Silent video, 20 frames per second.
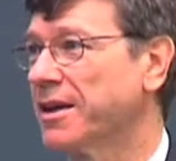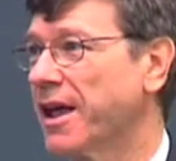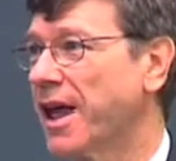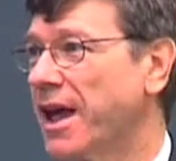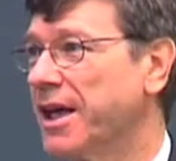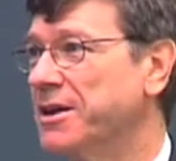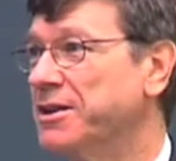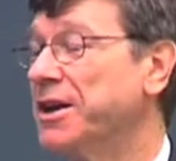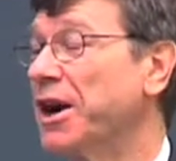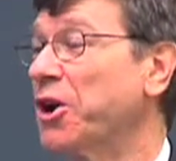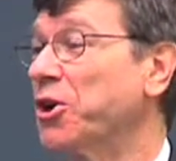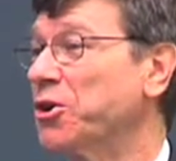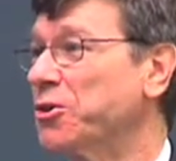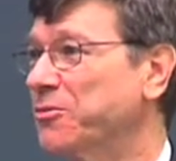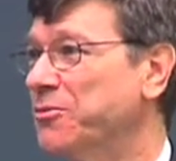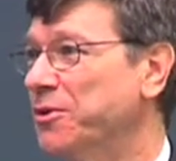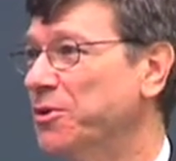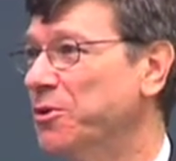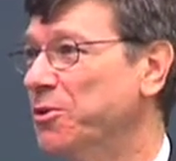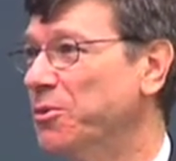a dark
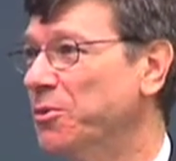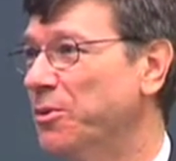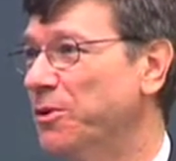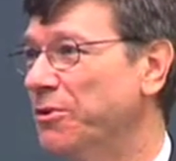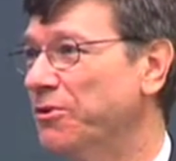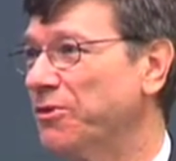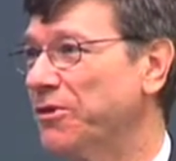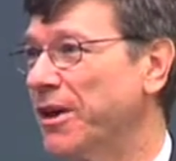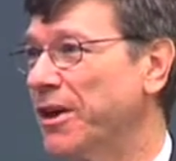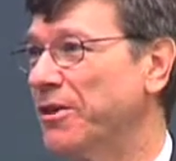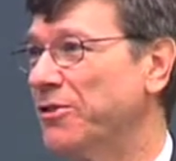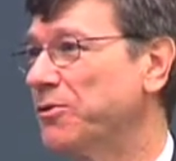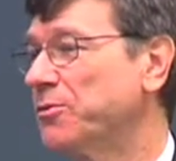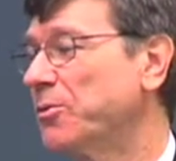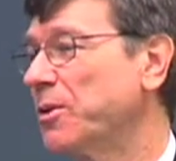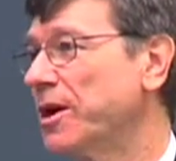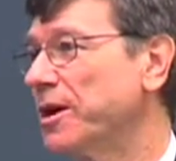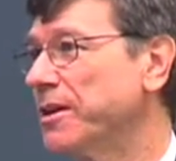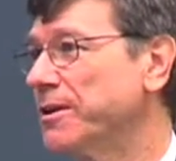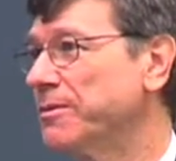view, which says,
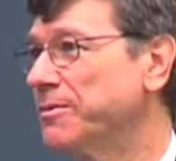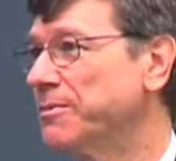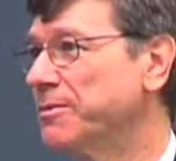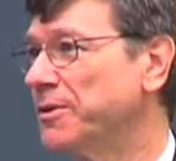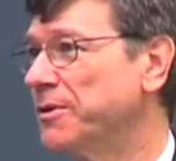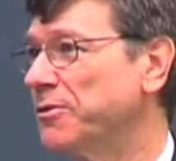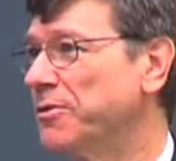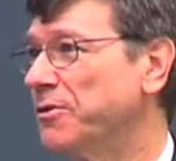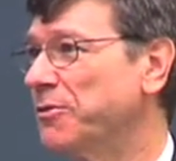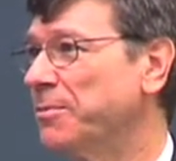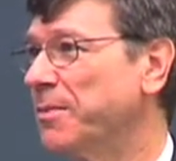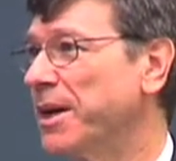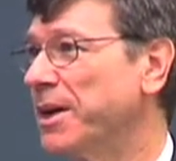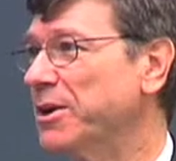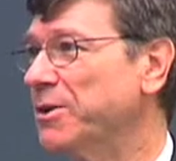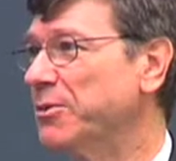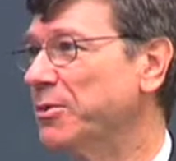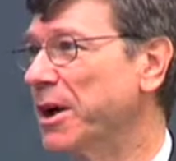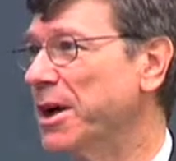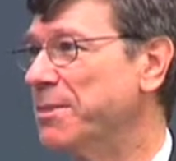well, this has been a
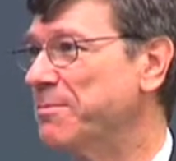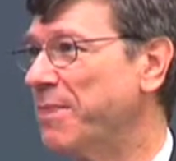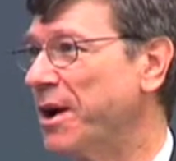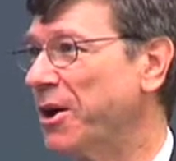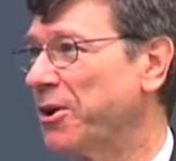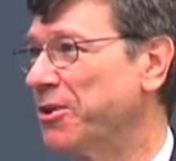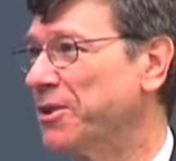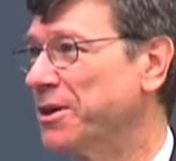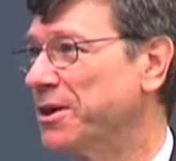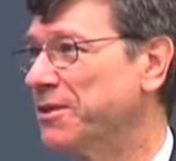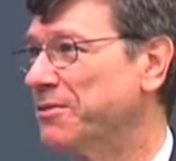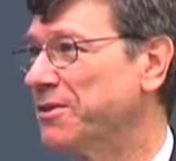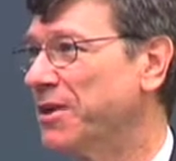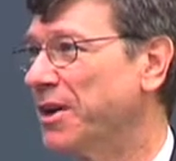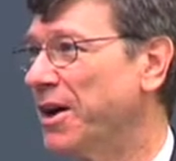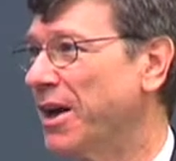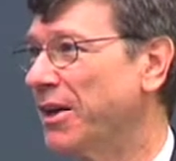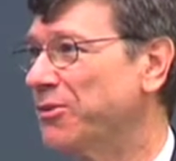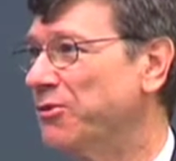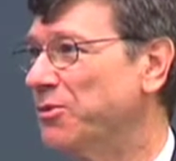great party of the
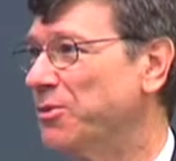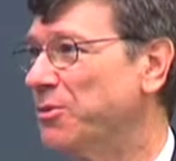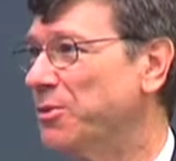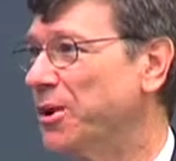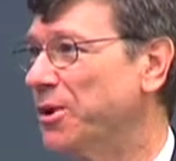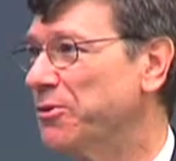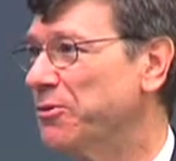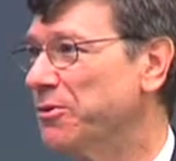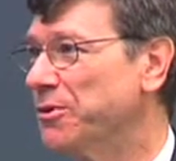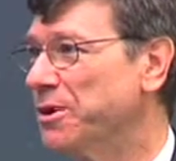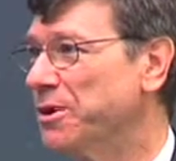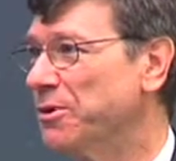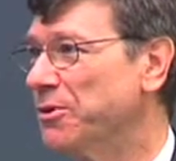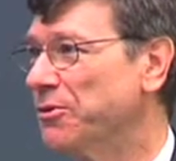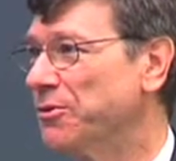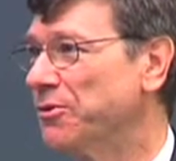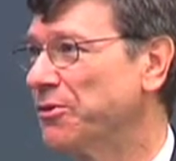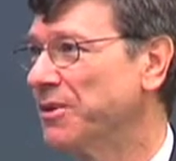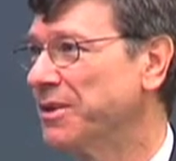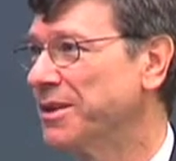last 200
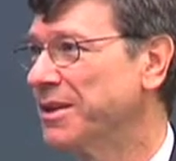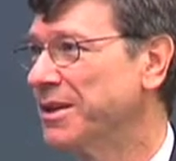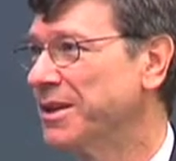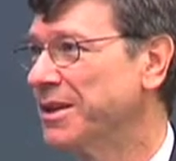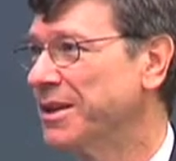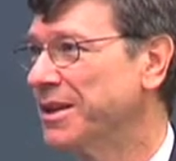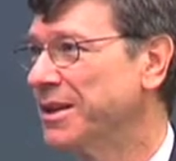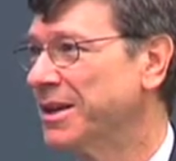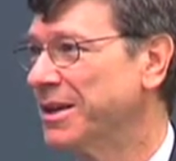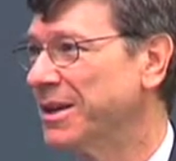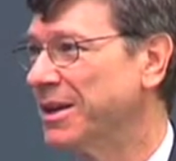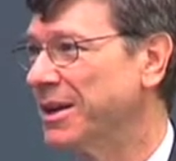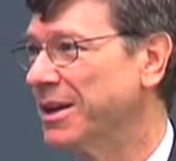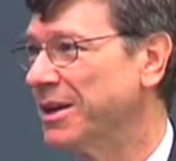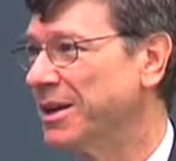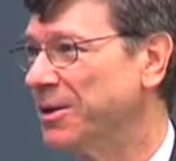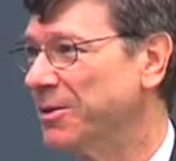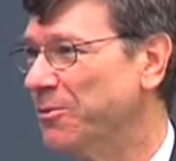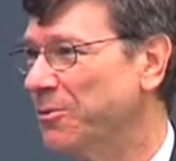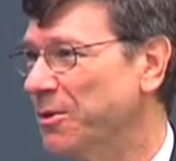years.
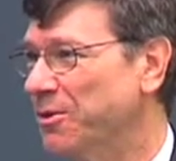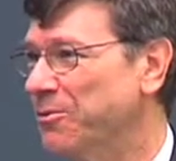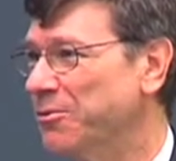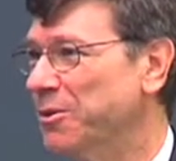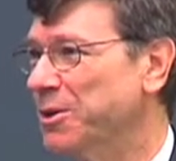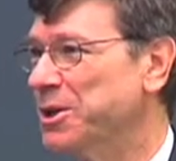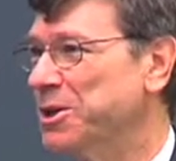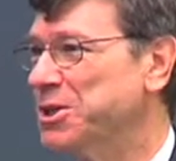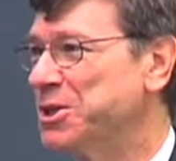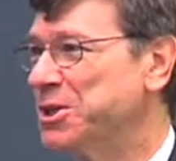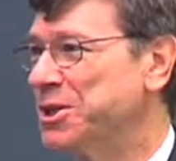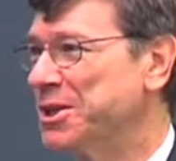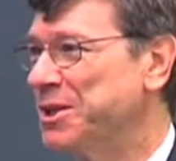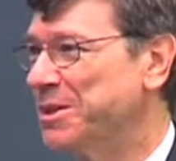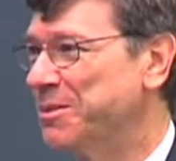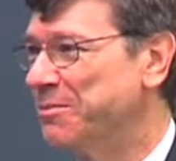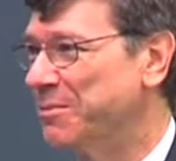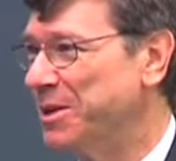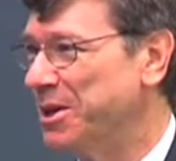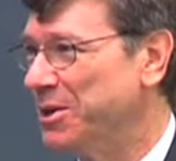We've reached
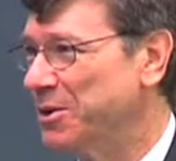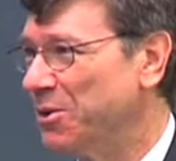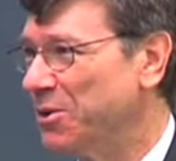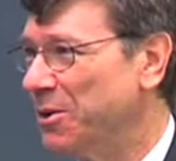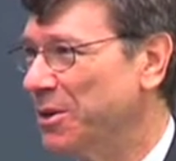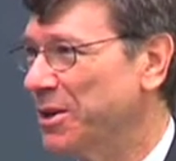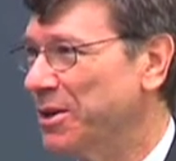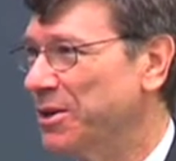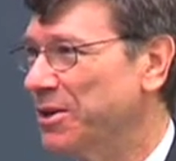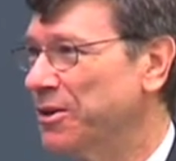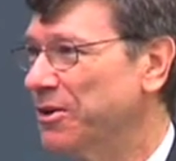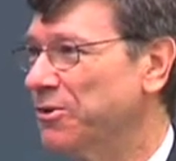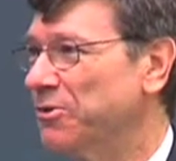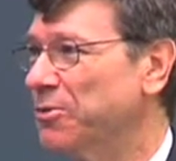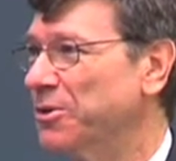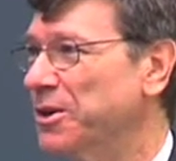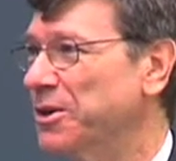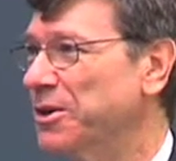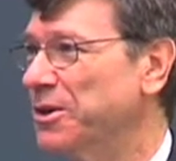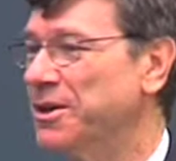peak oil. It's
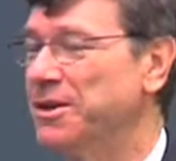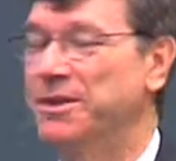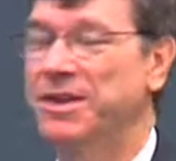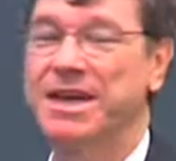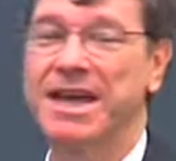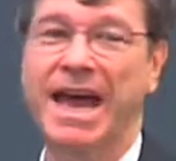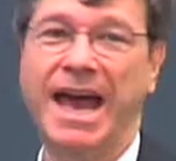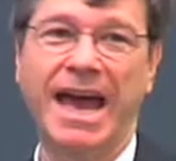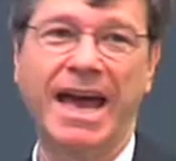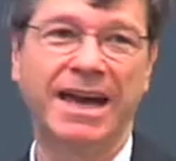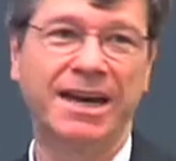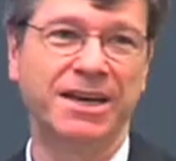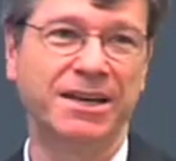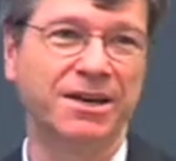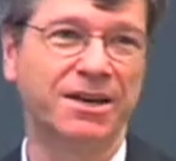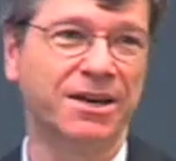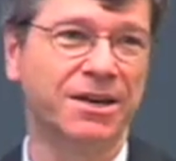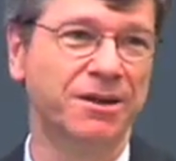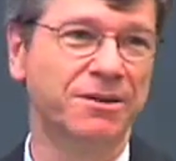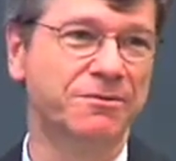really the end
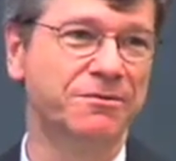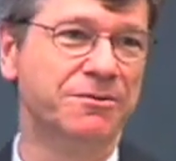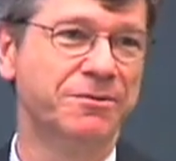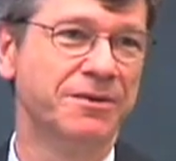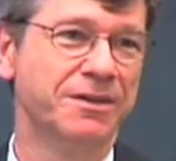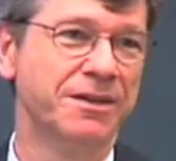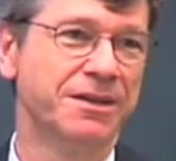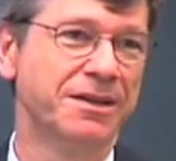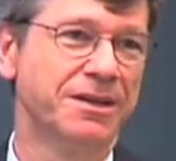of